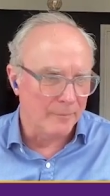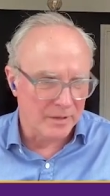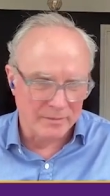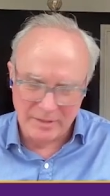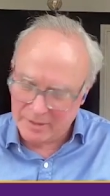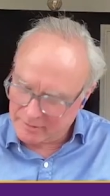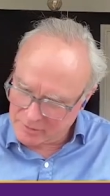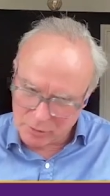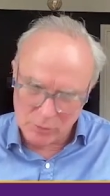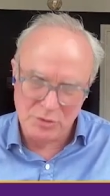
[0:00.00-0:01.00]
Um, the, the,
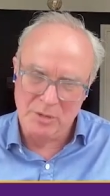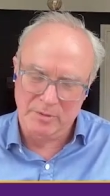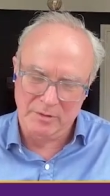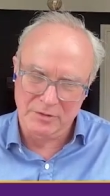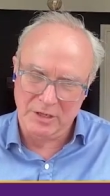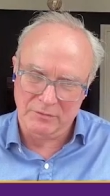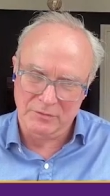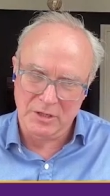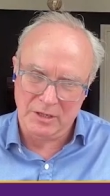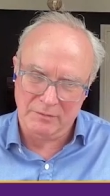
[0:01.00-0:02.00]
a huge number of
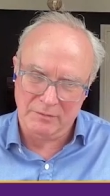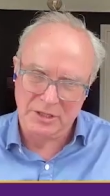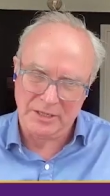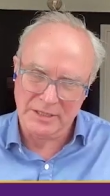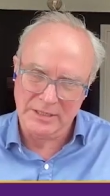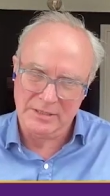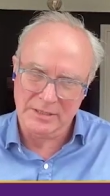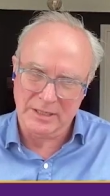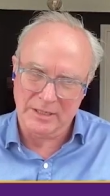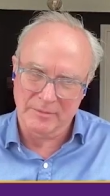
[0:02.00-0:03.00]
of, of
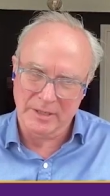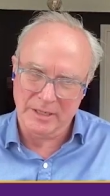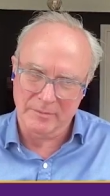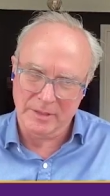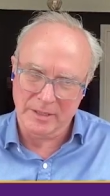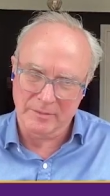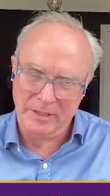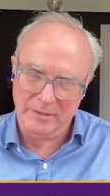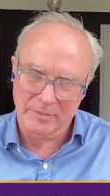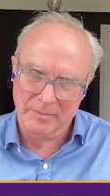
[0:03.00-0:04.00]
Chinese um, um,
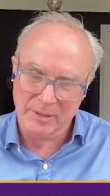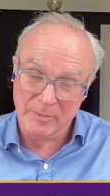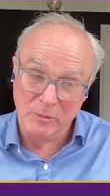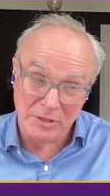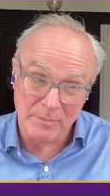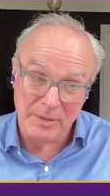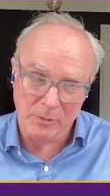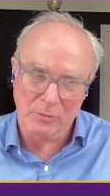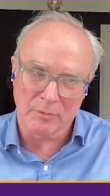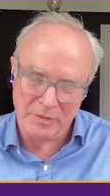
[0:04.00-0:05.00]
um uh, people
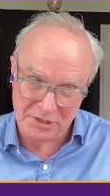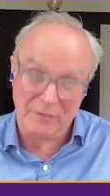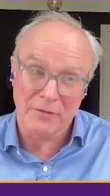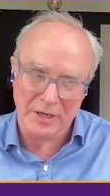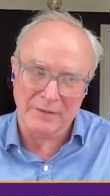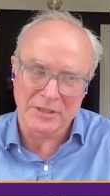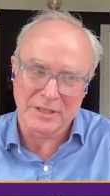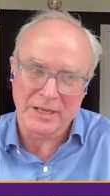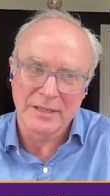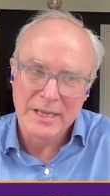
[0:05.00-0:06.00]
people suffered
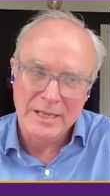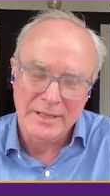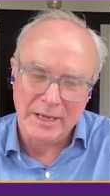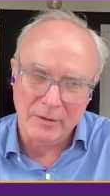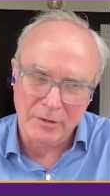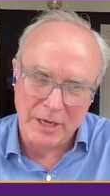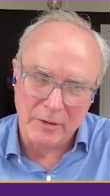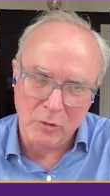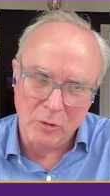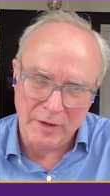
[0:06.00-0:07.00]
after that that
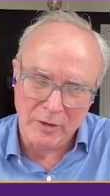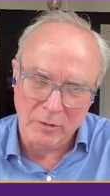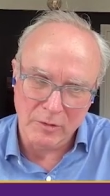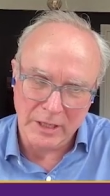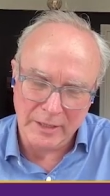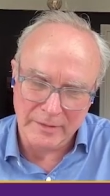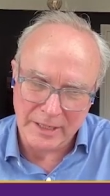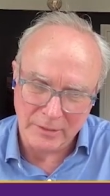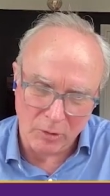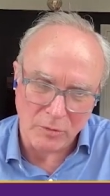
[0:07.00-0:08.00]
that over
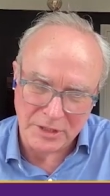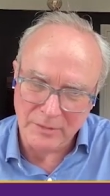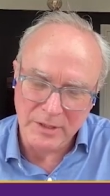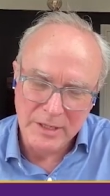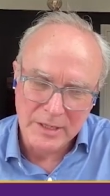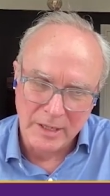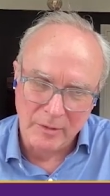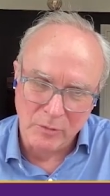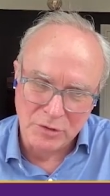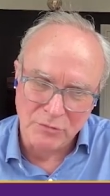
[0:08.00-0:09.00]
uh, that lockdown.
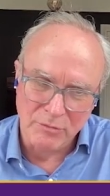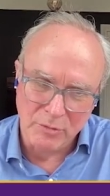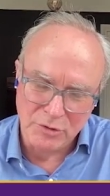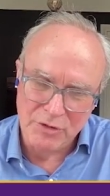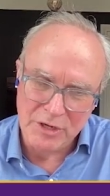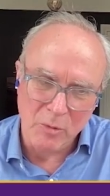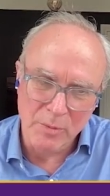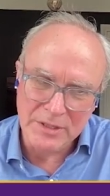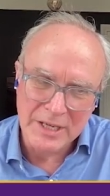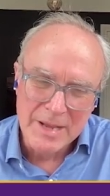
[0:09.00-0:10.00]
Uh, was was
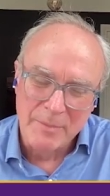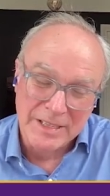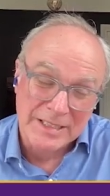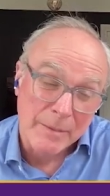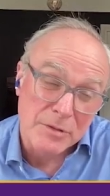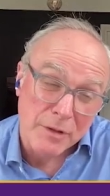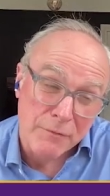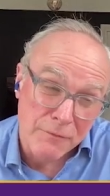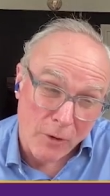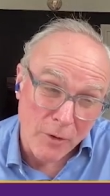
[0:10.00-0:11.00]
reopened. But in
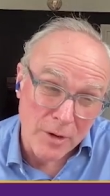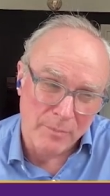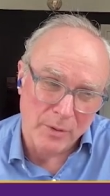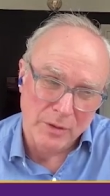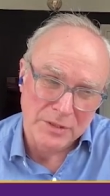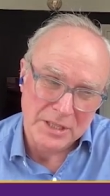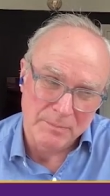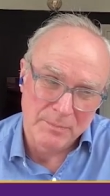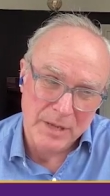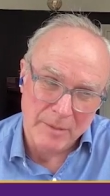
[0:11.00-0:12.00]
terms of the foreign
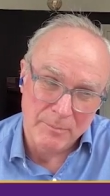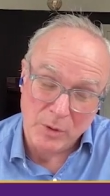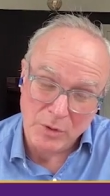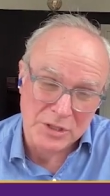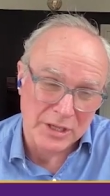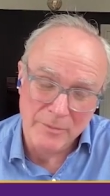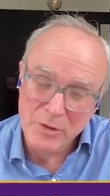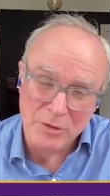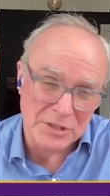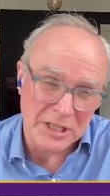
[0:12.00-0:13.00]
policy uh,
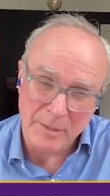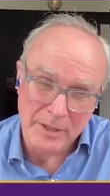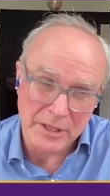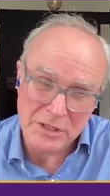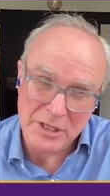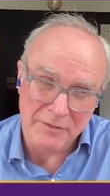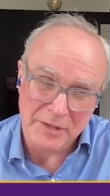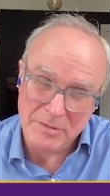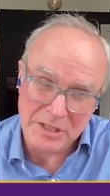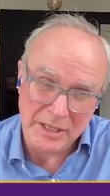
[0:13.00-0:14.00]
posture, I'm not seeing a big shift.